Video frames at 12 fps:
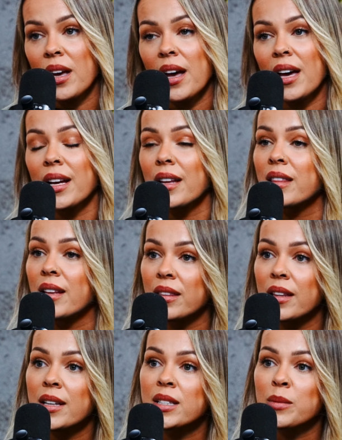And I think
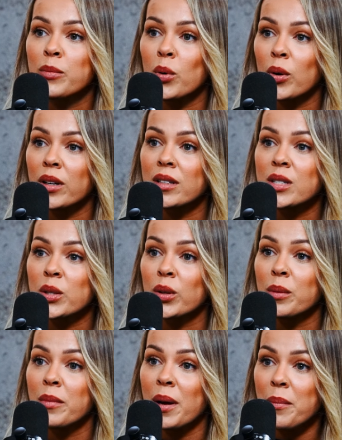that it's important to
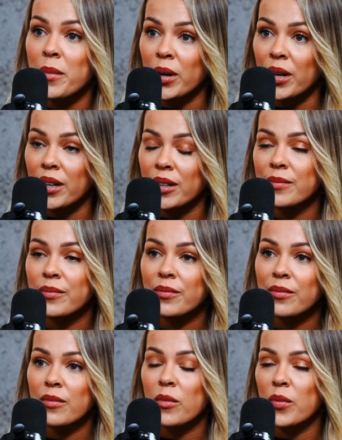remember
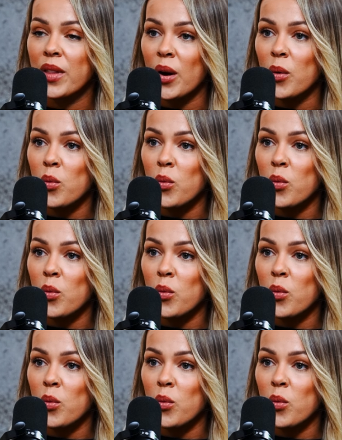that